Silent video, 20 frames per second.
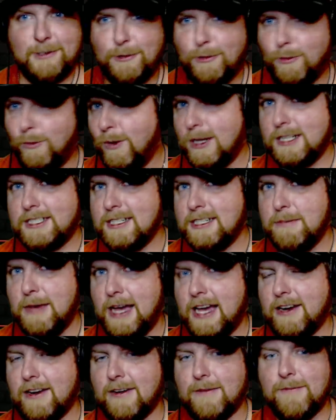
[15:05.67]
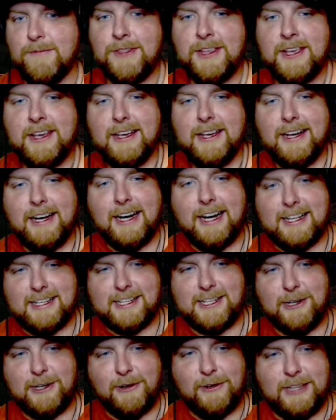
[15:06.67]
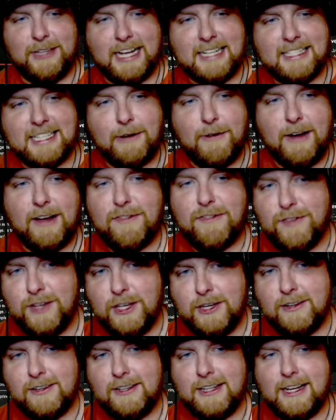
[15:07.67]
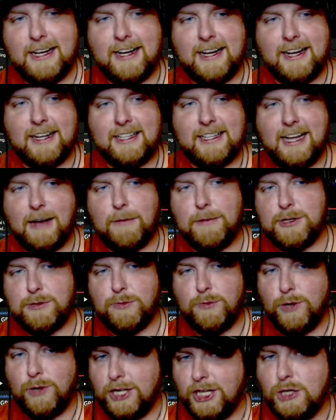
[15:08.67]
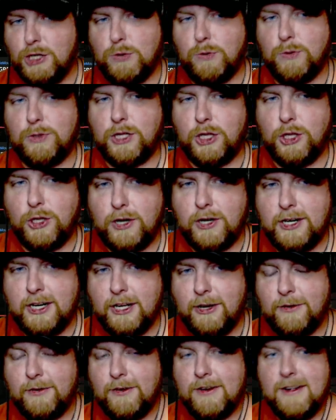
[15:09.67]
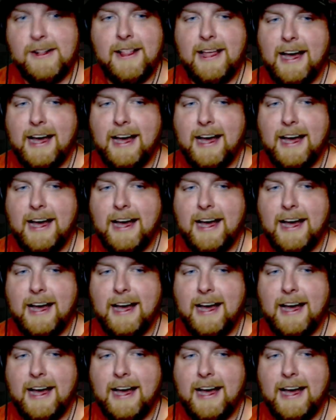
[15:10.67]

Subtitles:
What's it matter? So that's how I feel. That was really cool to learn, though.